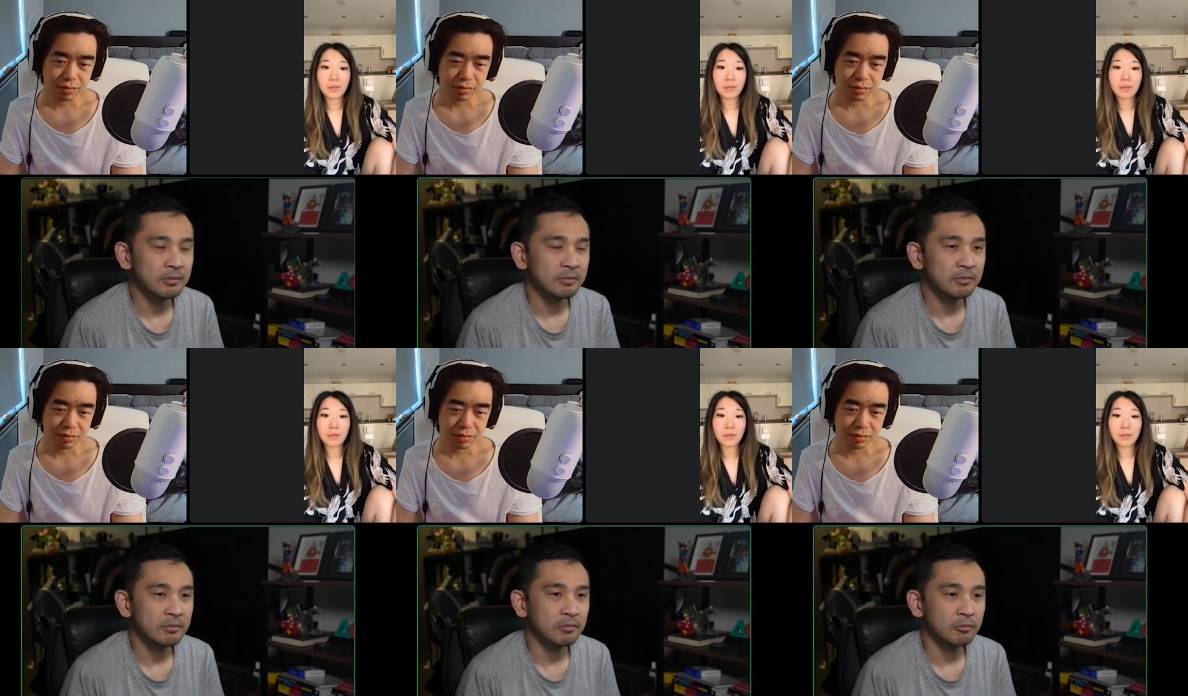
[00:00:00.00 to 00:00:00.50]

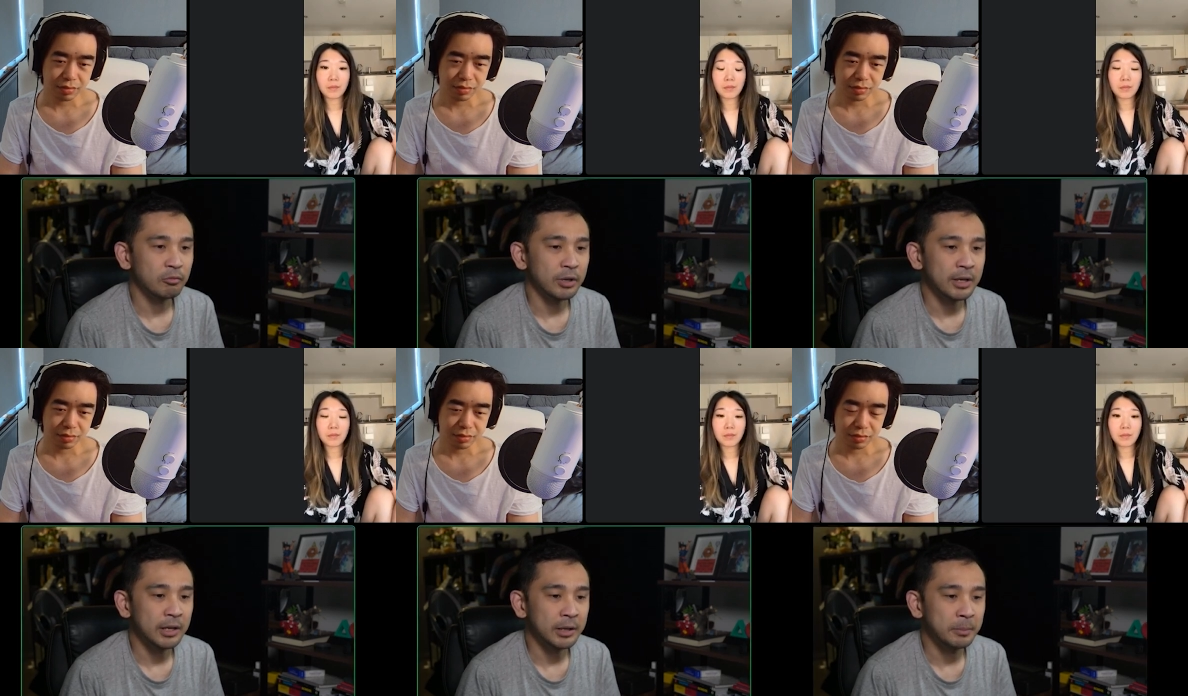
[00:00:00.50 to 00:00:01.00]
Speaker 1: really
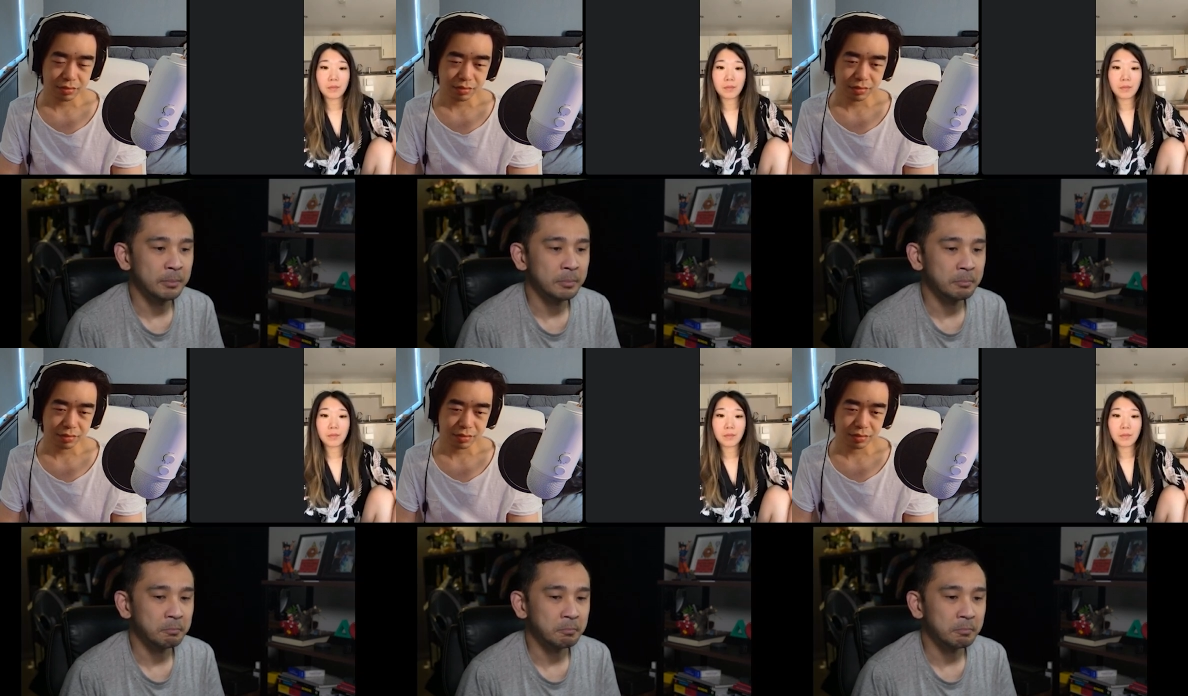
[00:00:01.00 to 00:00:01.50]

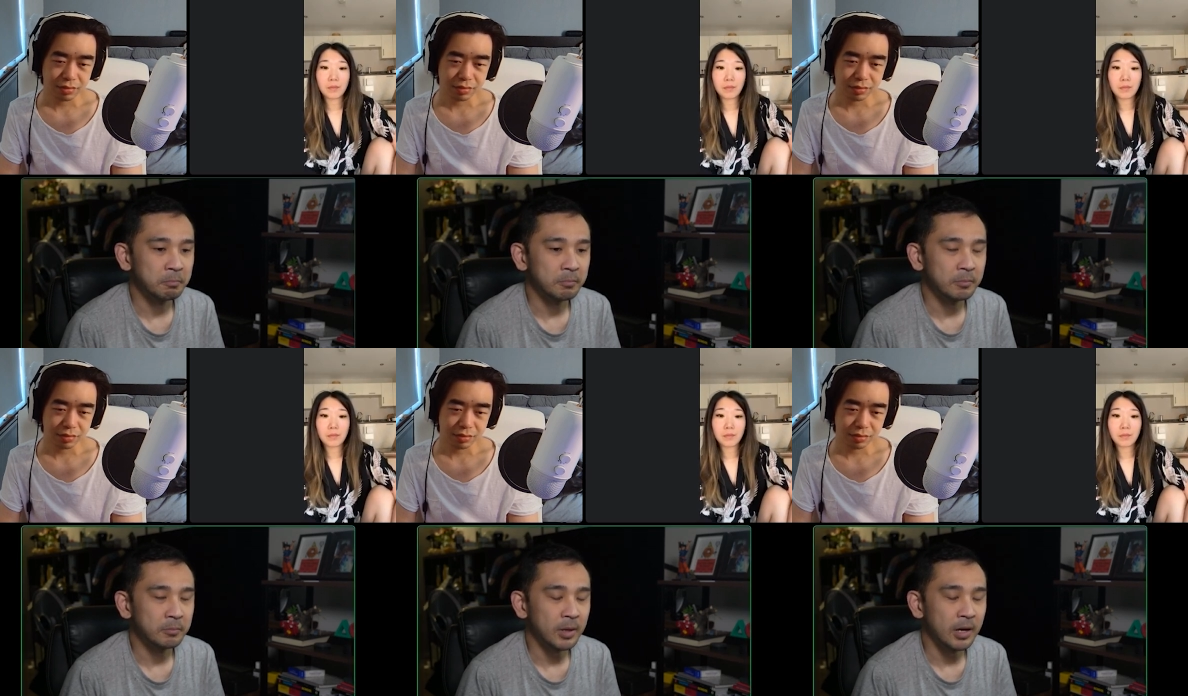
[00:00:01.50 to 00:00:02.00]

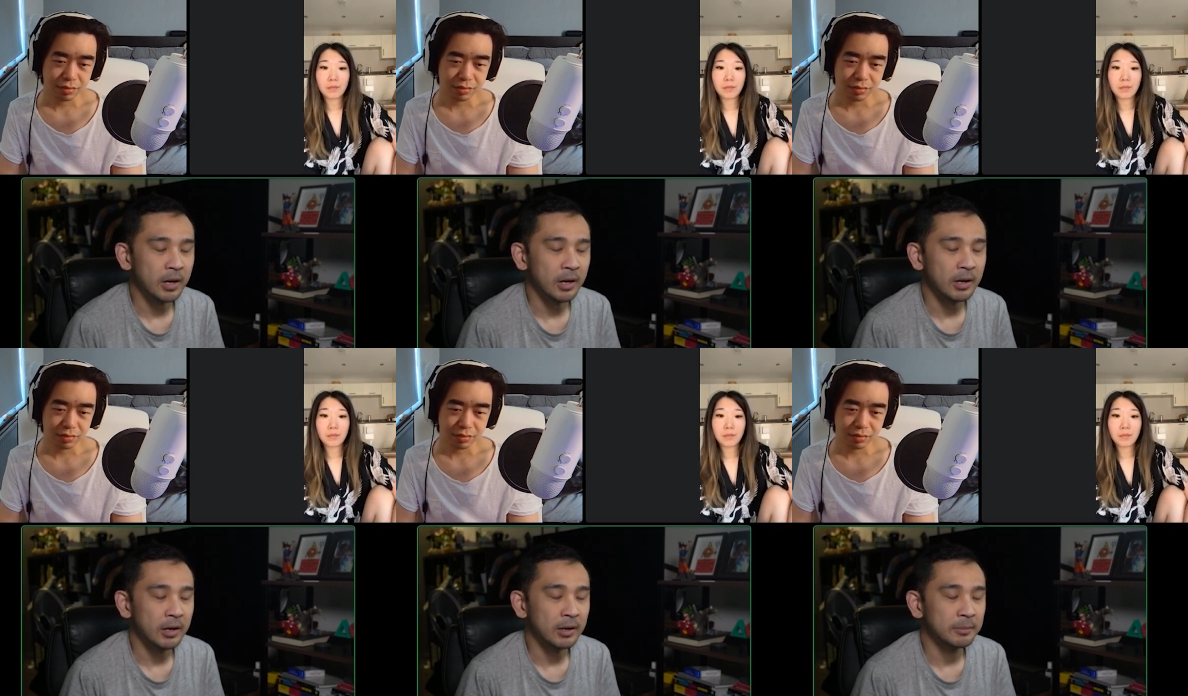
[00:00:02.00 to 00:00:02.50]

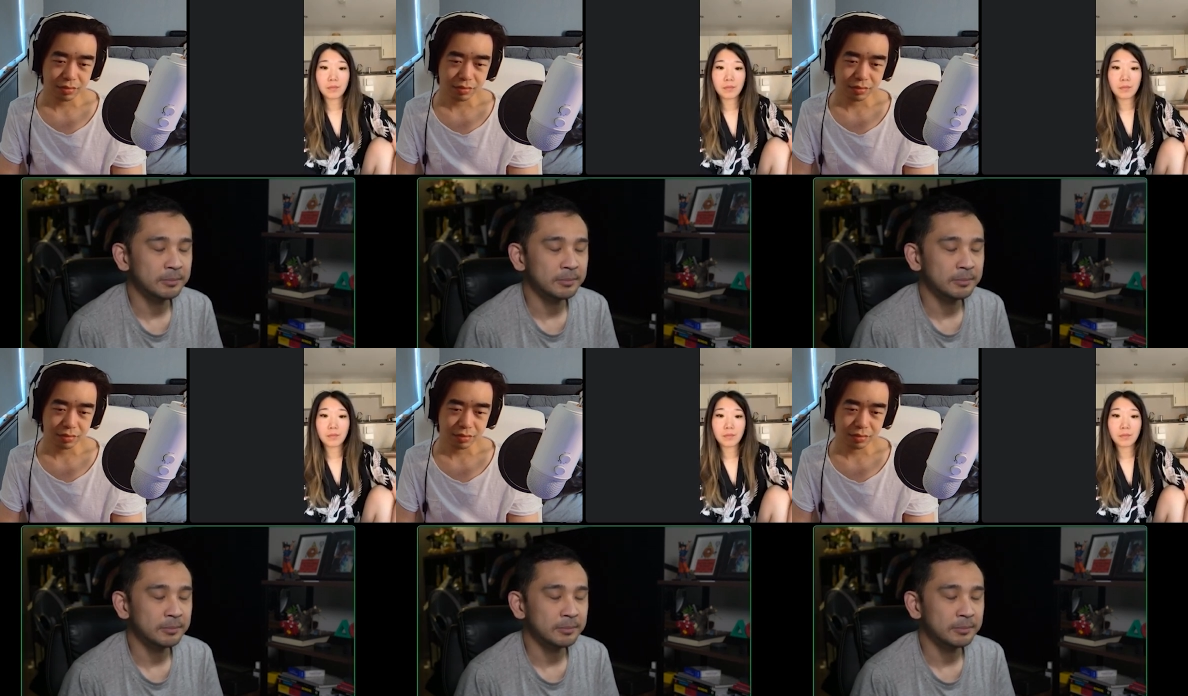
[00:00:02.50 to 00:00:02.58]
um,